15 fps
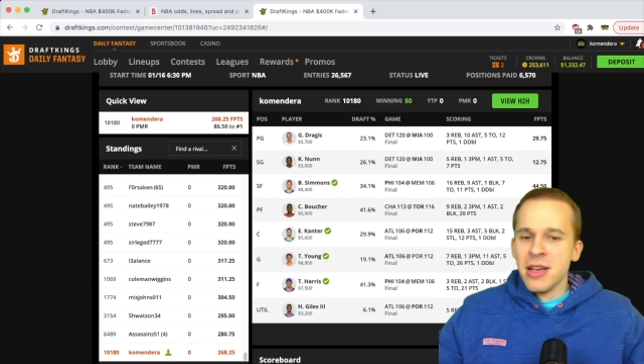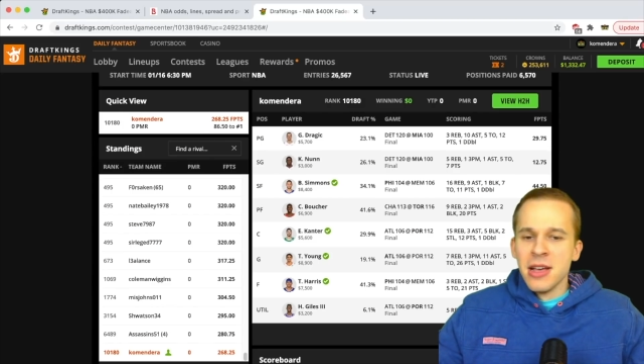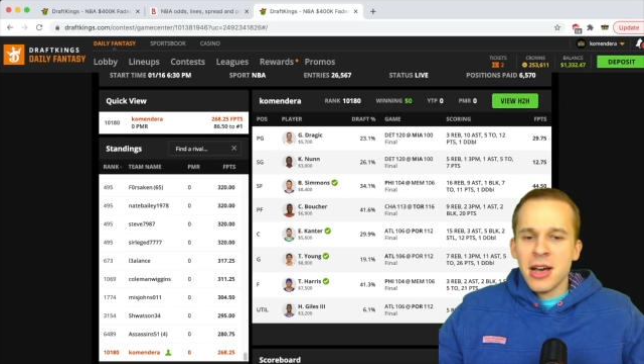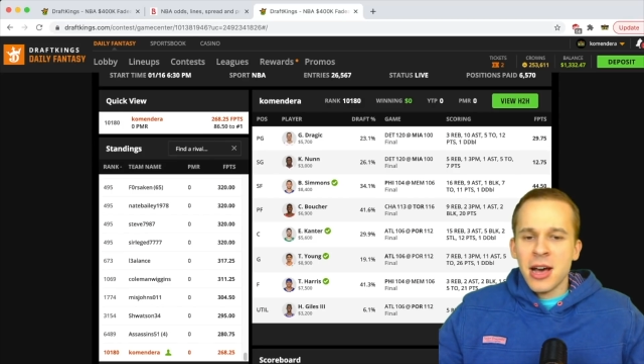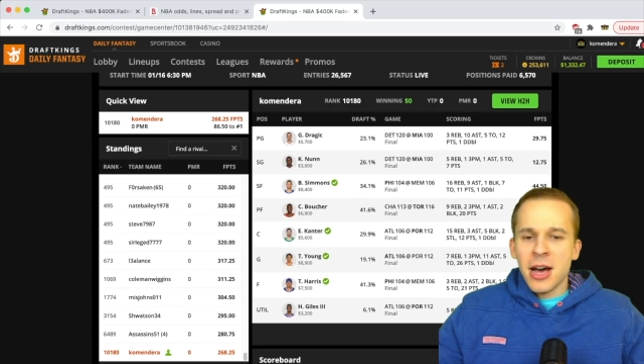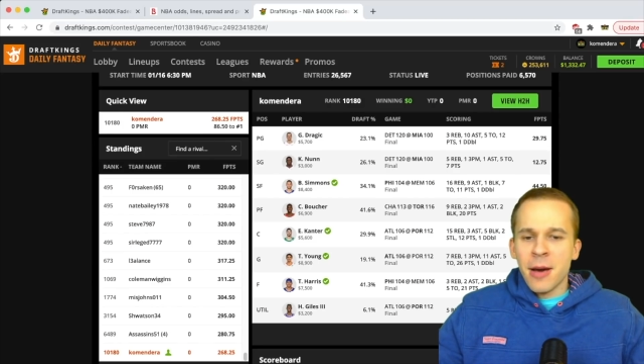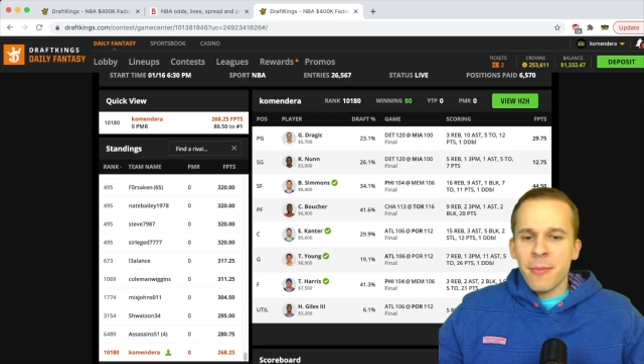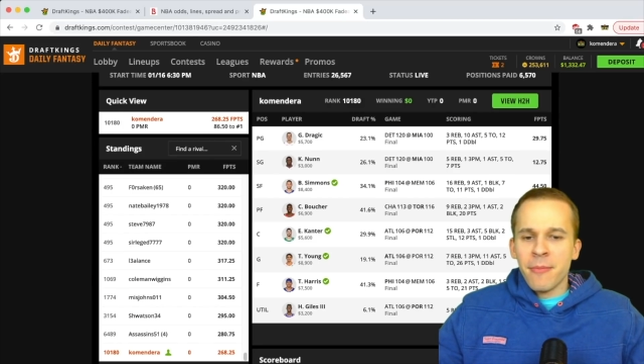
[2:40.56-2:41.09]

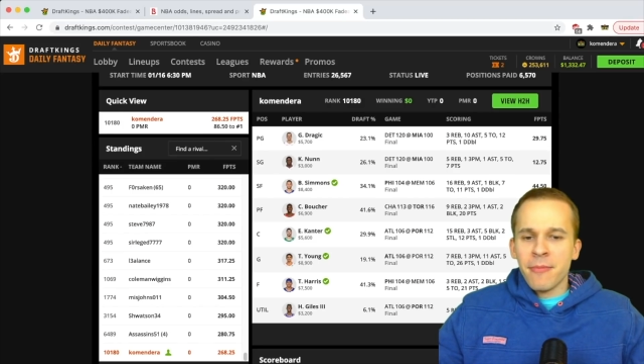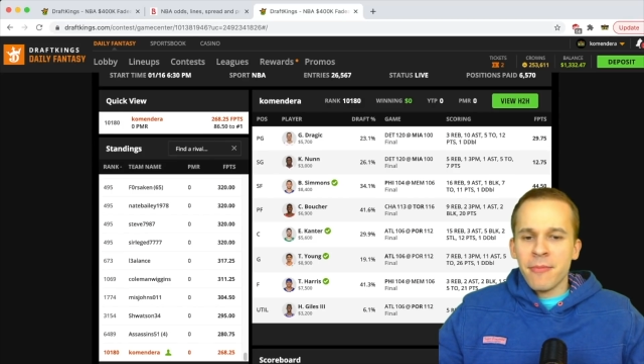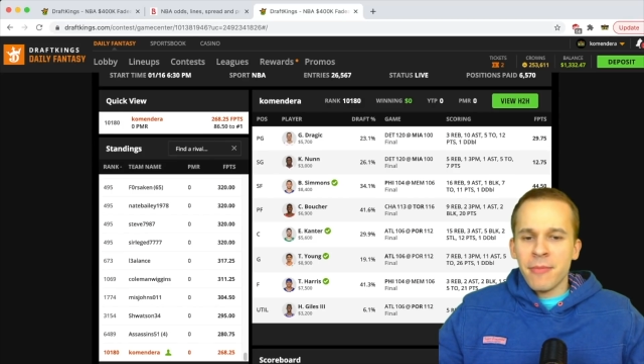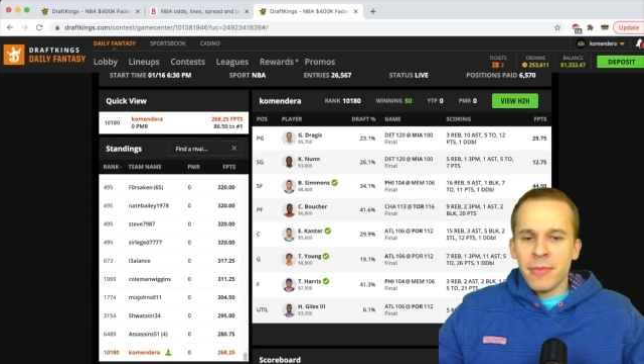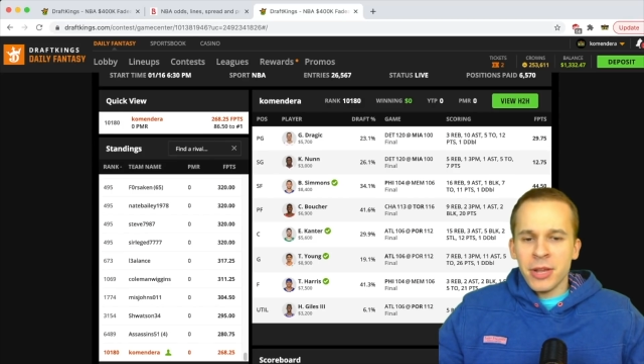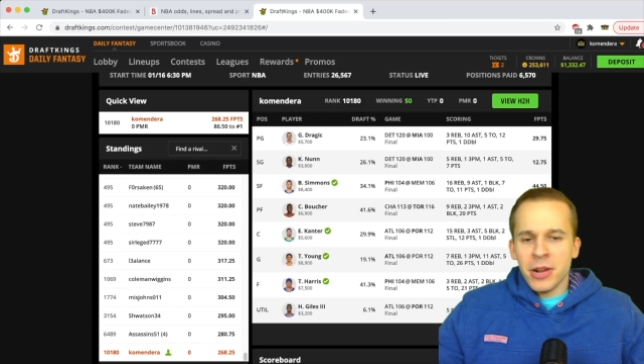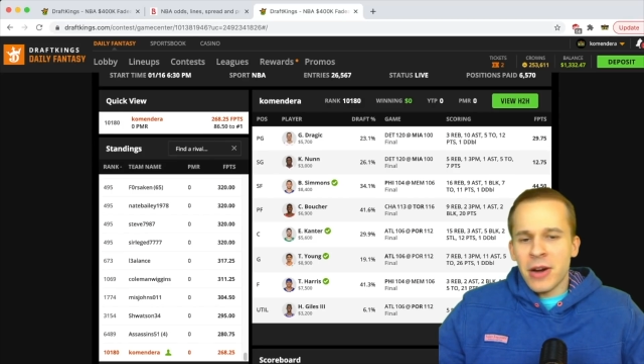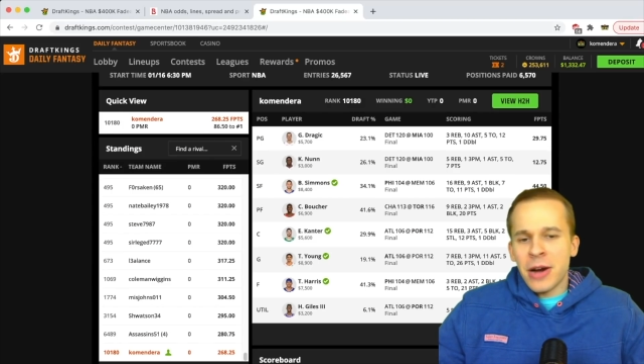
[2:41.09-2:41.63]
um,
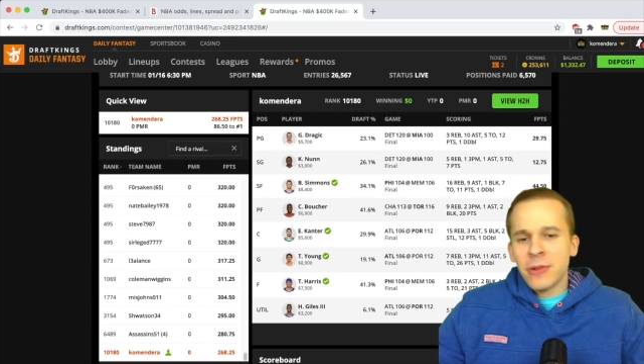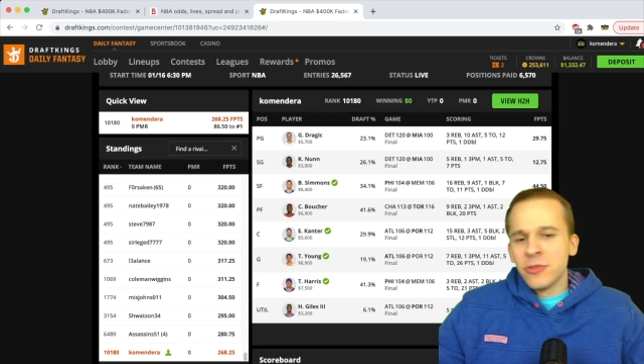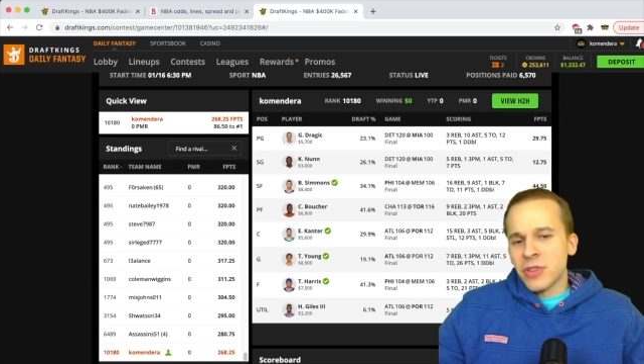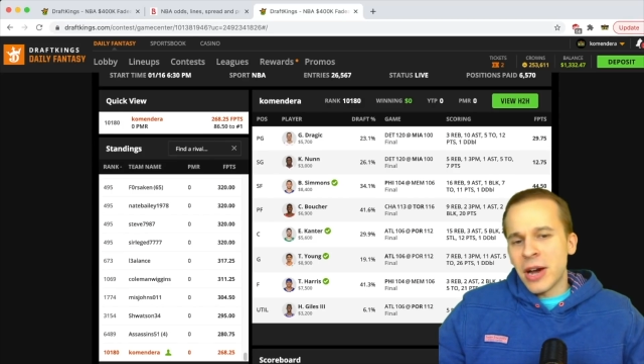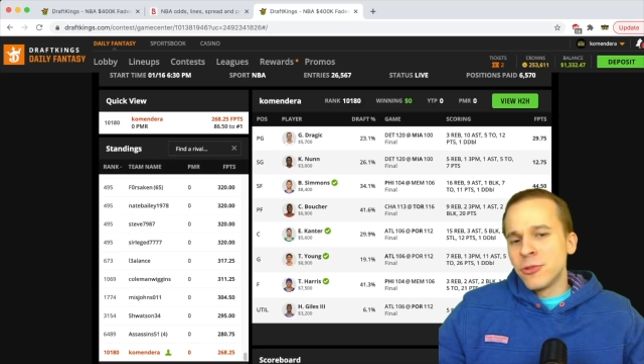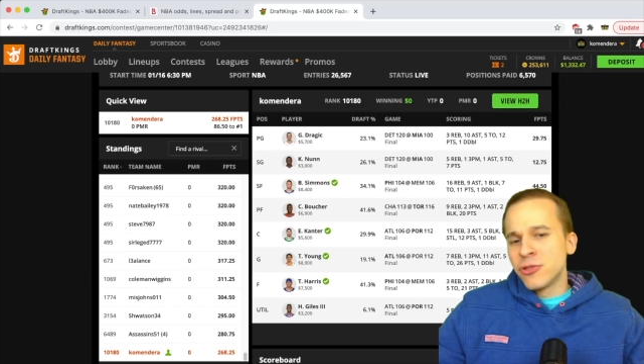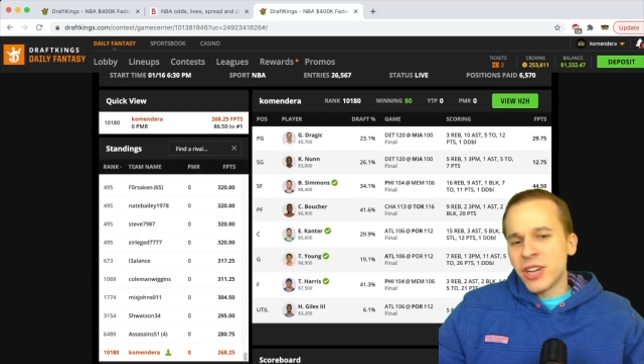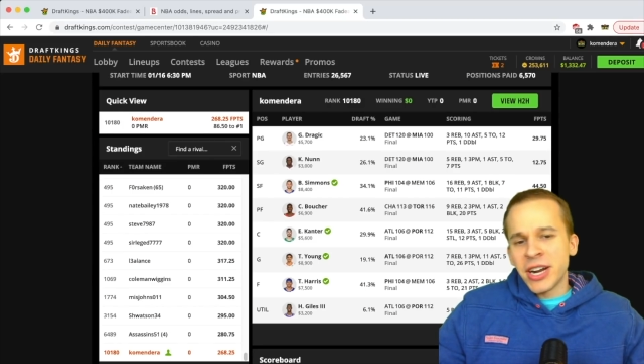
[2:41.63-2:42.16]
you know, I was
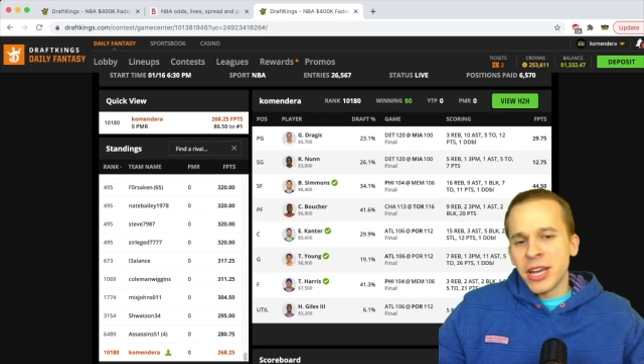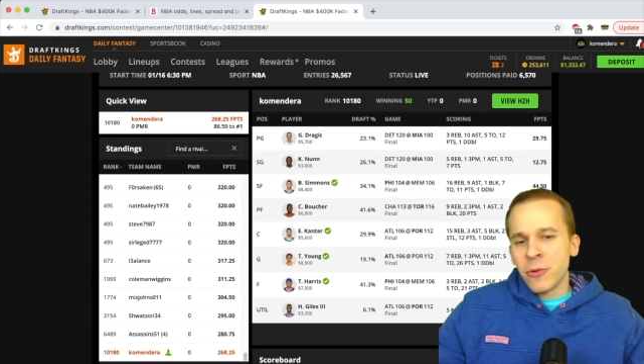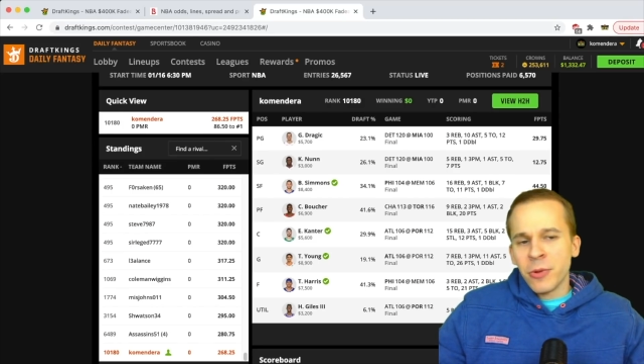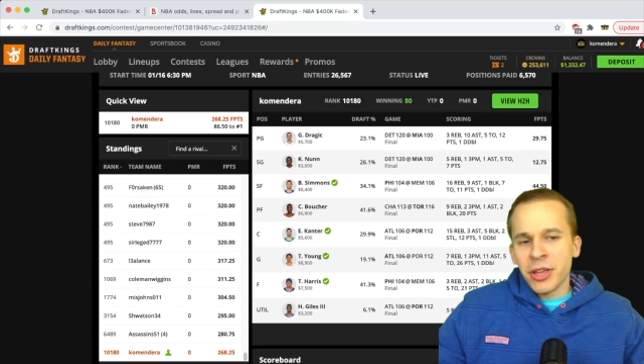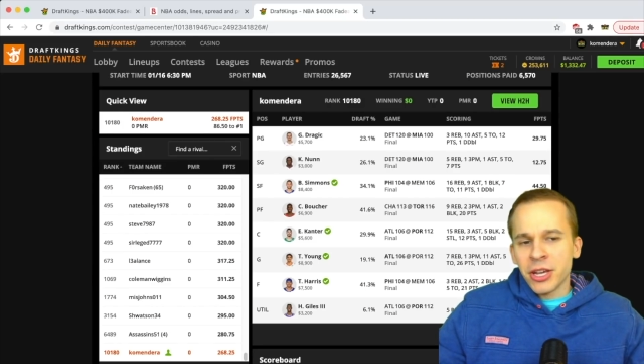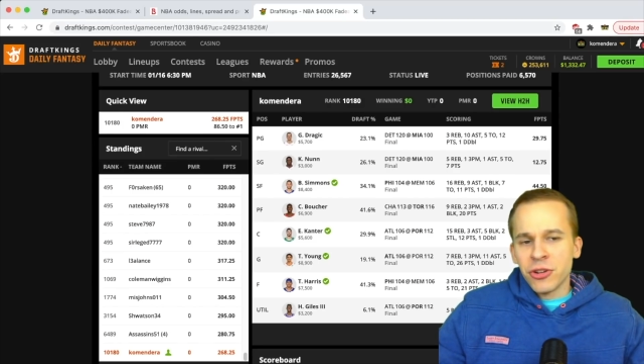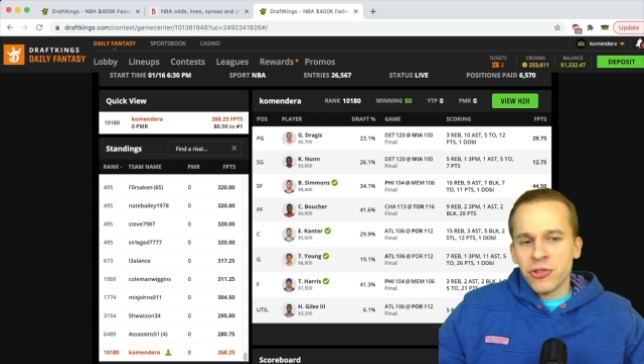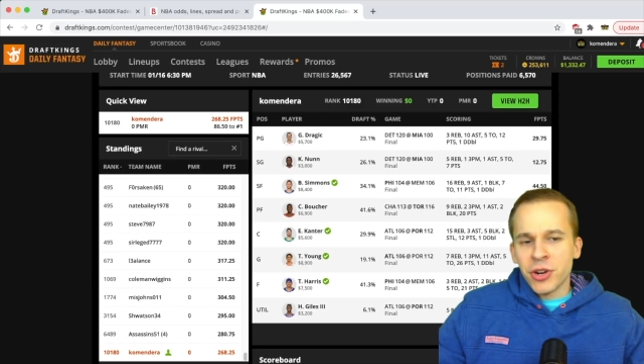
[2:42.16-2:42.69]
I was trying to get
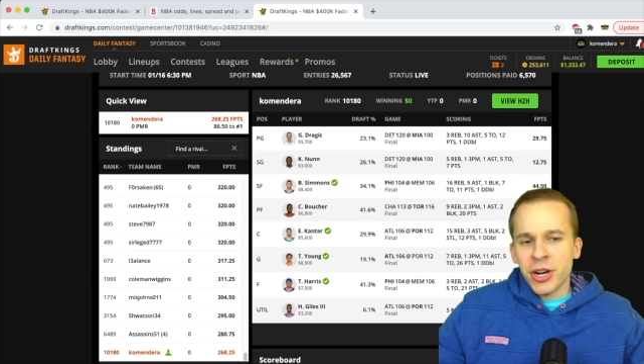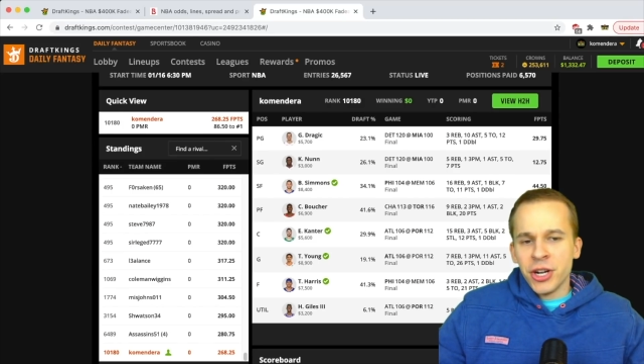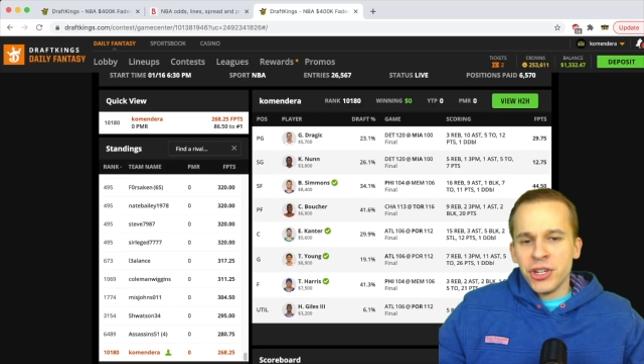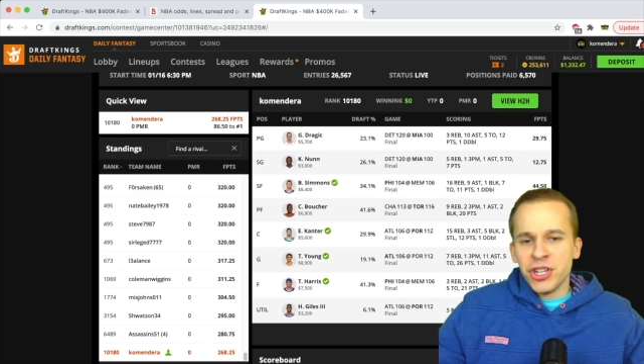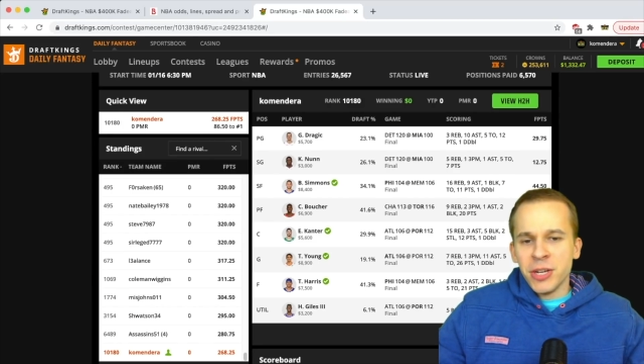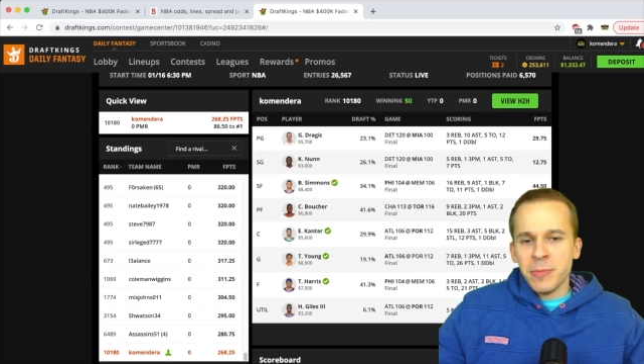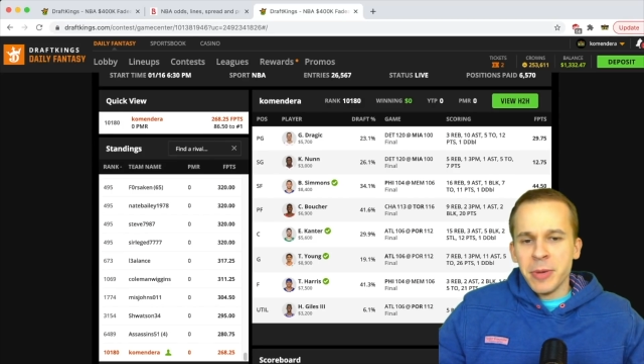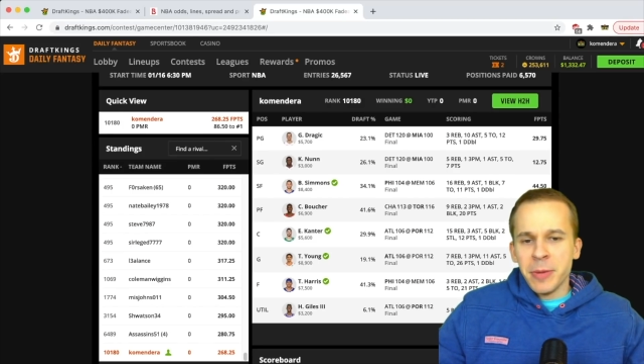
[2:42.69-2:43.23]
really contrarian
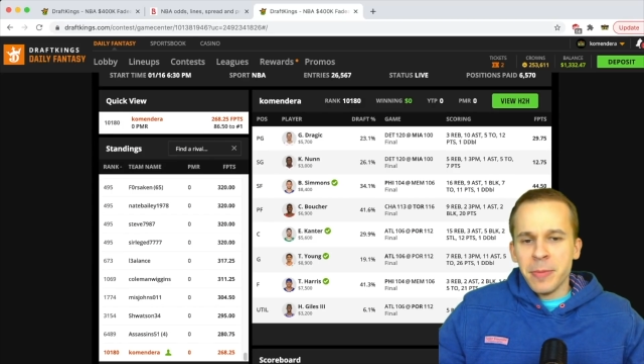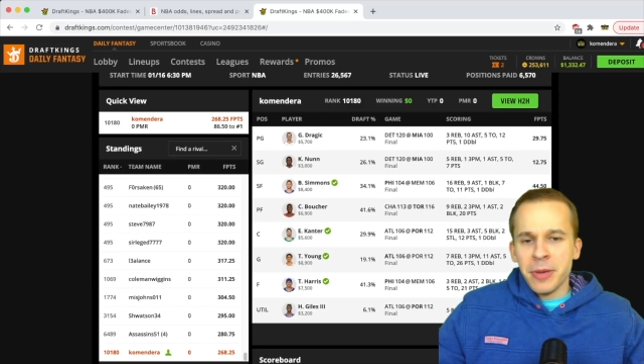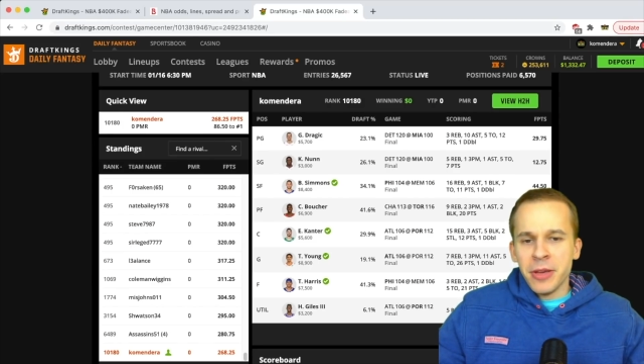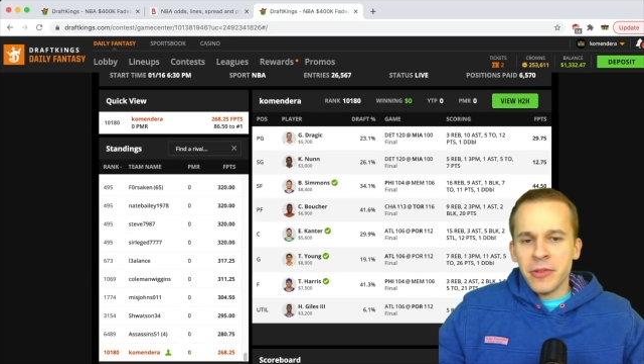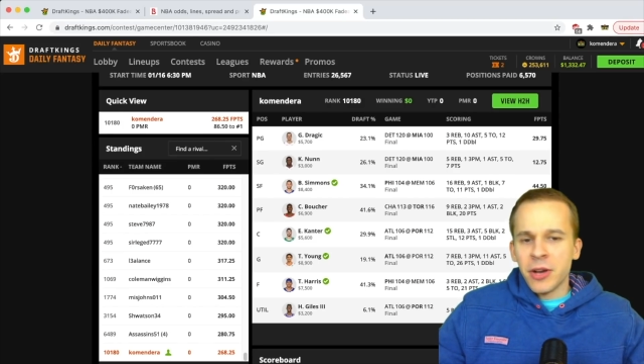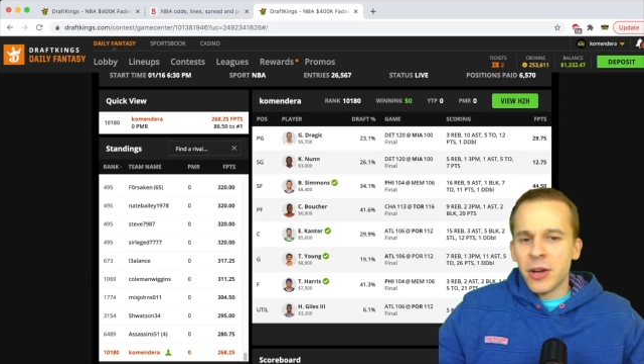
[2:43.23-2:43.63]
GPPs.